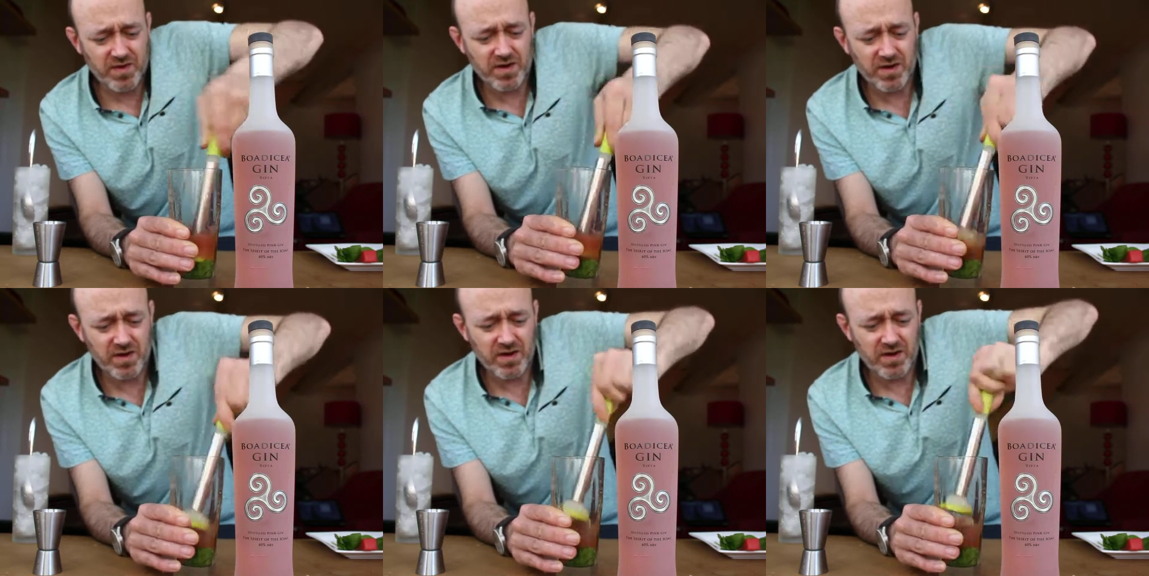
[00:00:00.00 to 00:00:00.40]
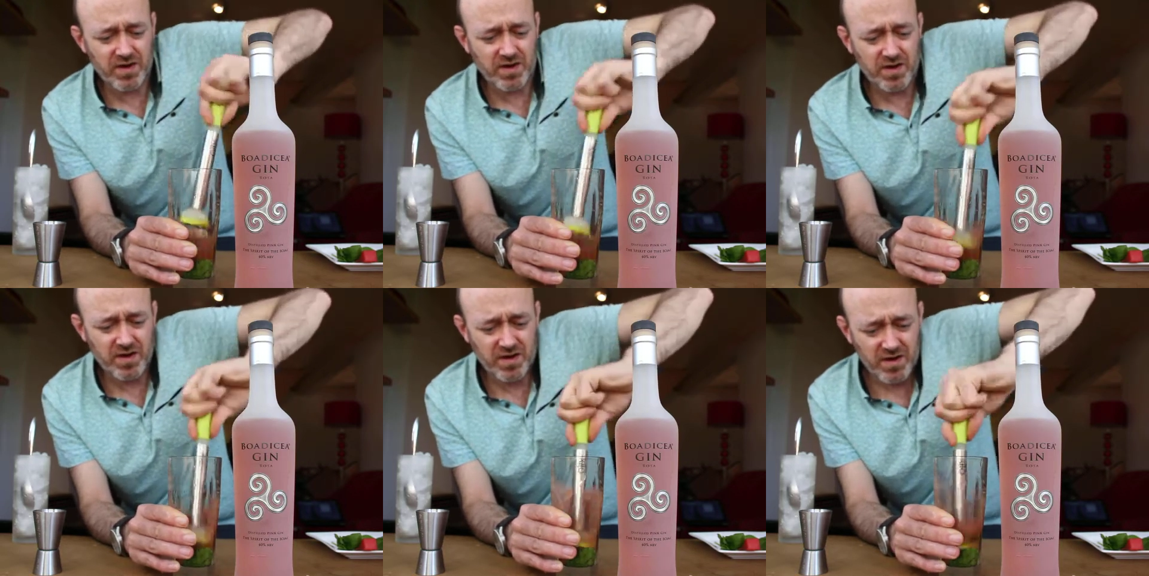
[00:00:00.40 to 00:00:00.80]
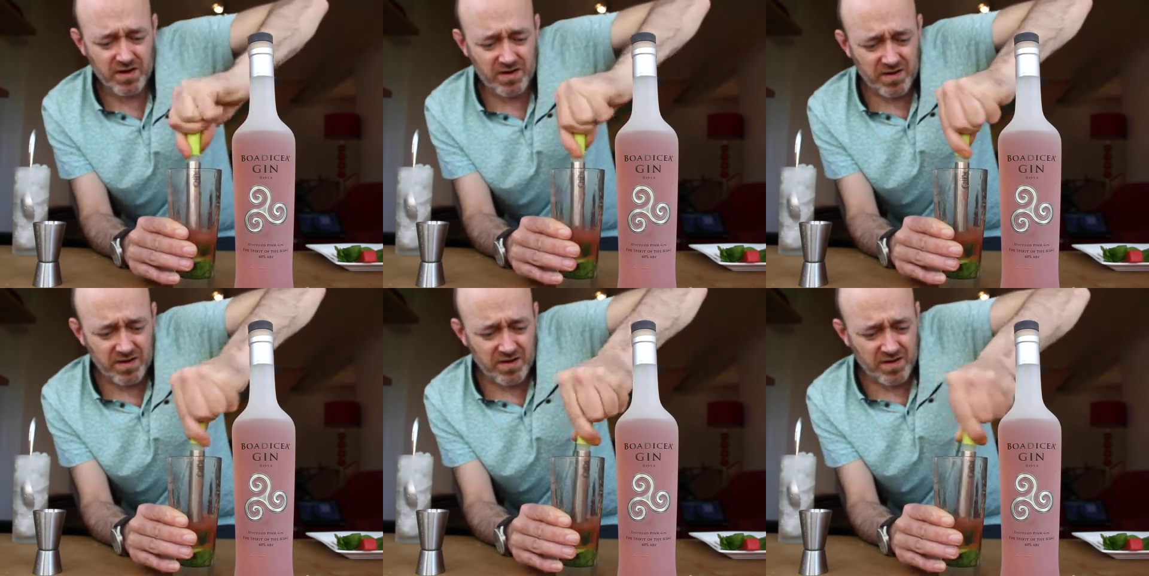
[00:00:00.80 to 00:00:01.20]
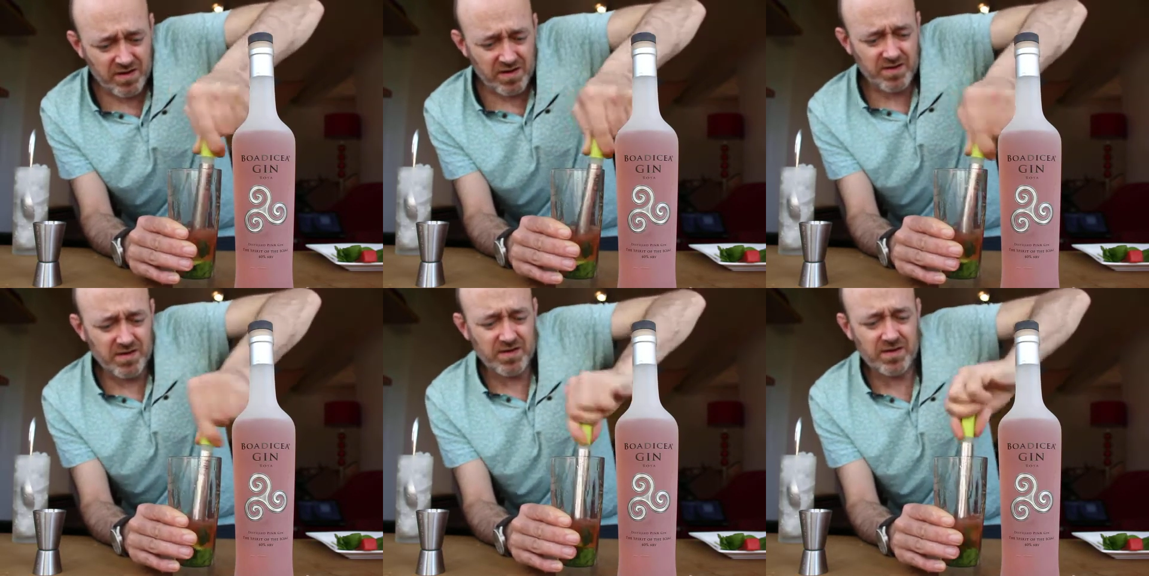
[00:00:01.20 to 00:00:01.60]

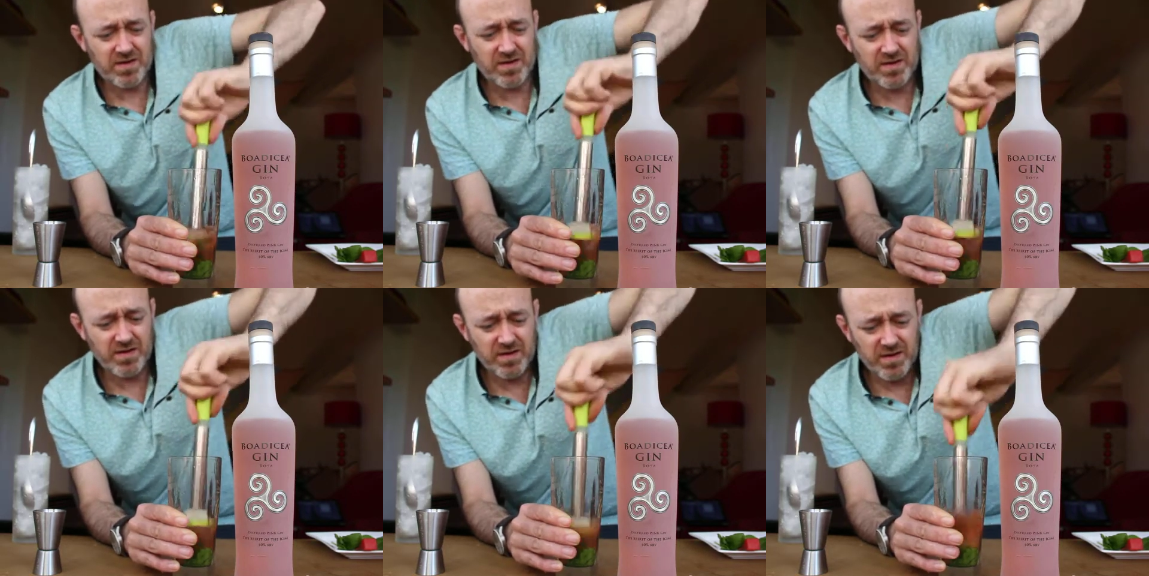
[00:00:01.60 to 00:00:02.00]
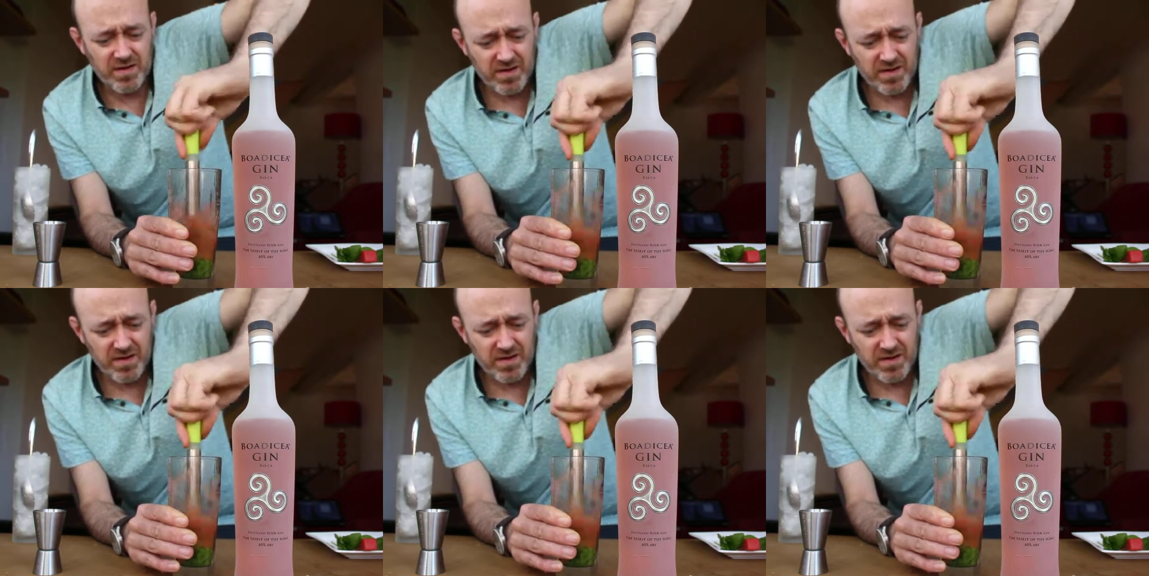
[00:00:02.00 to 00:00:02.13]
(no one is talking)